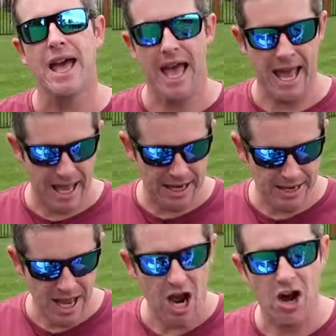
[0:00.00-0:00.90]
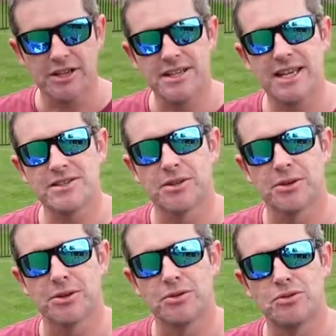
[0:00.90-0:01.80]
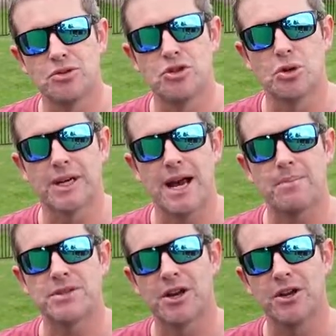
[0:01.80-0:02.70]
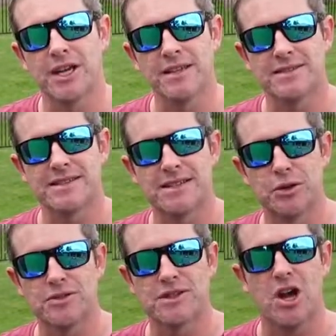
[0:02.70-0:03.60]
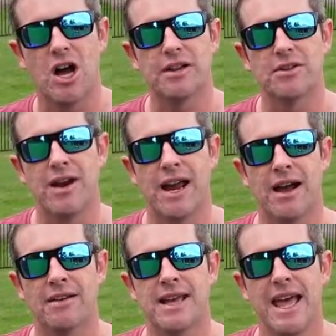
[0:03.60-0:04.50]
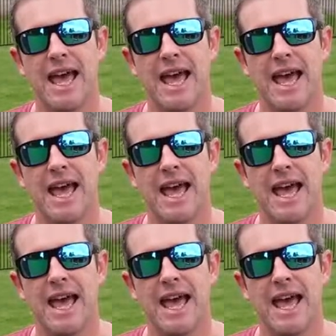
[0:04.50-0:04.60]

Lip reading: and I tend to do it up so you can still slide it around